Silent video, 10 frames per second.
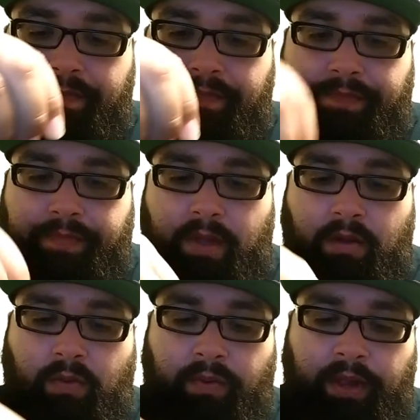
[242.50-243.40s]

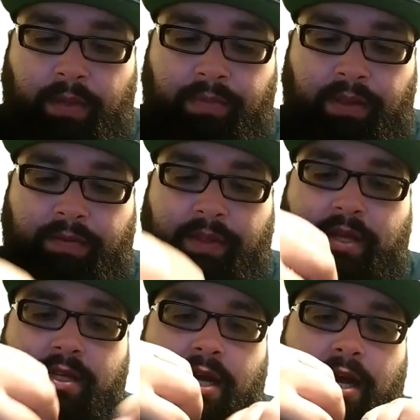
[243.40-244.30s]
O-ring, I believe, at the
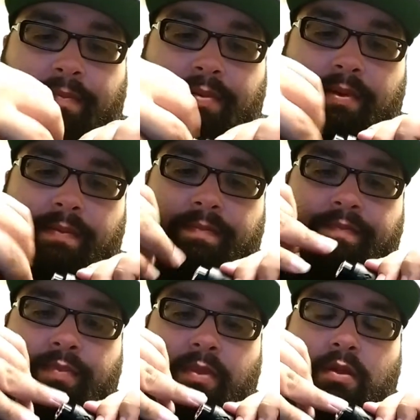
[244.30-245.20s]
top
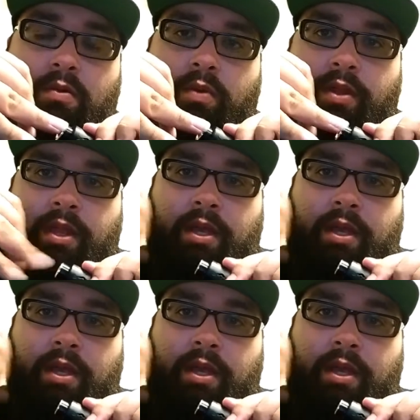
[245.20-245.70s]
where the